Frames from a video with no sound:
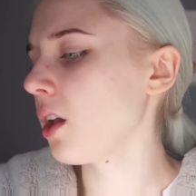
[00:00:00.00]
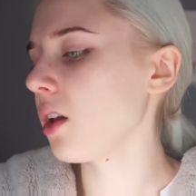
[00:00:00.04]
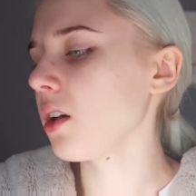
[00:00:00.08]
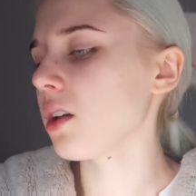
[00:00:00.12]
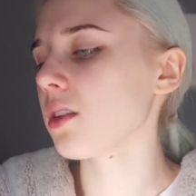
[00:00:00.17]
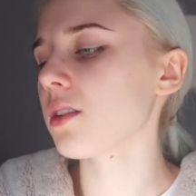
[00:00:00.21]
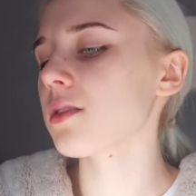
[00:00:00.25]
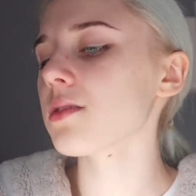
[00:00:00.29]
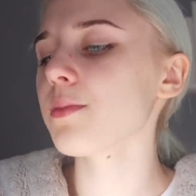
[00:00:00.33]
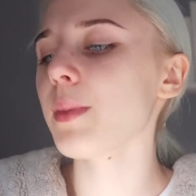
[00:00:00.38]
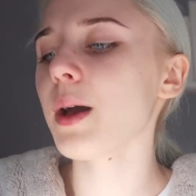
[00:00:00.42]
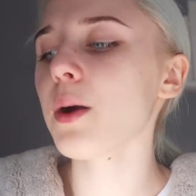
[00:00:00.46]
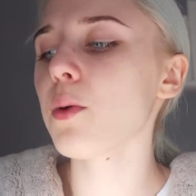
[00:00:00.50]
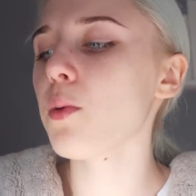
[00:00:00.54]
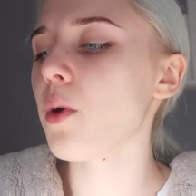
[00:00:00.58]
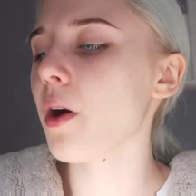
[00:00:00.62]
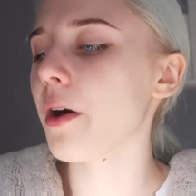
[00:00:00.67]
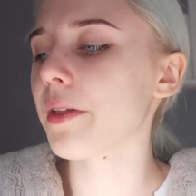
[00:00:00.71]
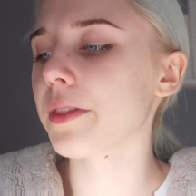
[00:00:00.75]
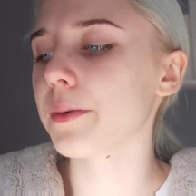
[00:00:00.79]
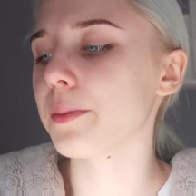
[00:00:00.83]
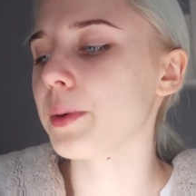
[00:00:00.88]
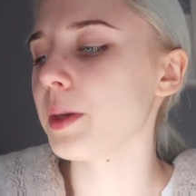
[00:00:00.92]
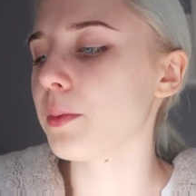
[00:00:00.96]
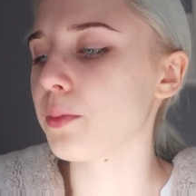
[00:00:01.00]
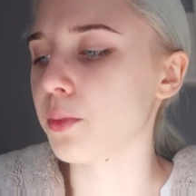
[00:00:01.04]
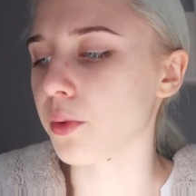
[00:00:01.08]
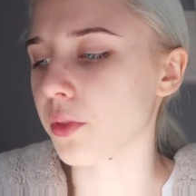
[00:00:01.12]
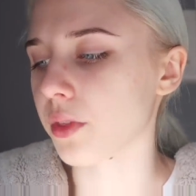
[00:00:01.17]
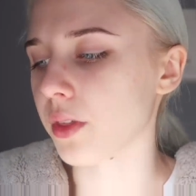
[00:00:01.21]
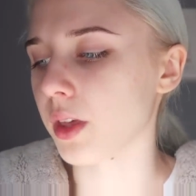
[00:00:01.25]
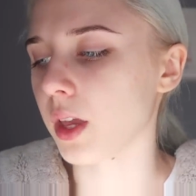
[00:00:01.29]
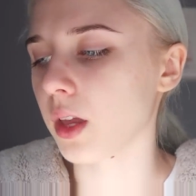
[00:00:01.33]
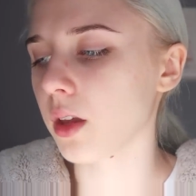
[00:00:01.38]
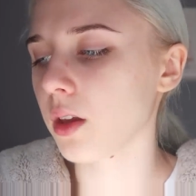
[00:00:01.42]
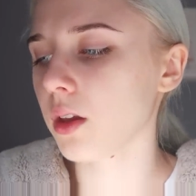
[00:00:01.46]
it doesn't matter what other people
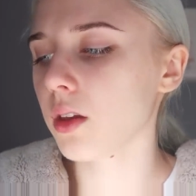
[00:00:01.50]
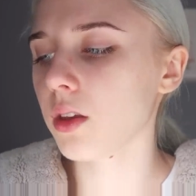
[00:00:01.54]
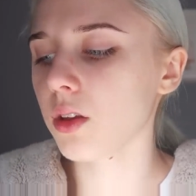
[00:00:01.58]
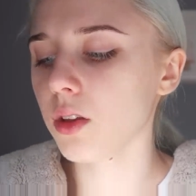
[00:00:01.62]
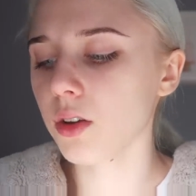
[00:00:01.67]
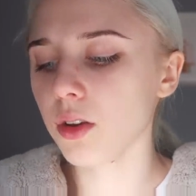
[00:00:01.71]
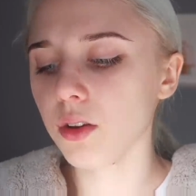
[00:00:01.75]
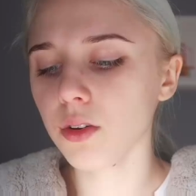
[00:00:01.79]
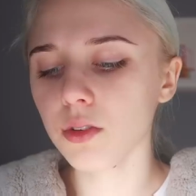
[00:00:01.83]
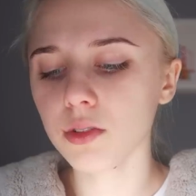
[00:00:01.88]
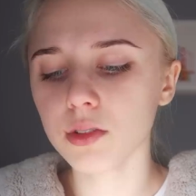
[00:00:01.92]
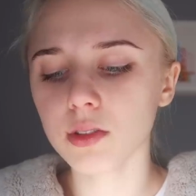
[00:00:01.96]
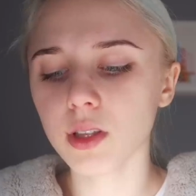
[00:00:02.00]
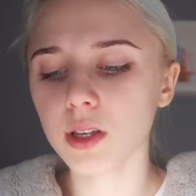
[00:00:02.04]
think you know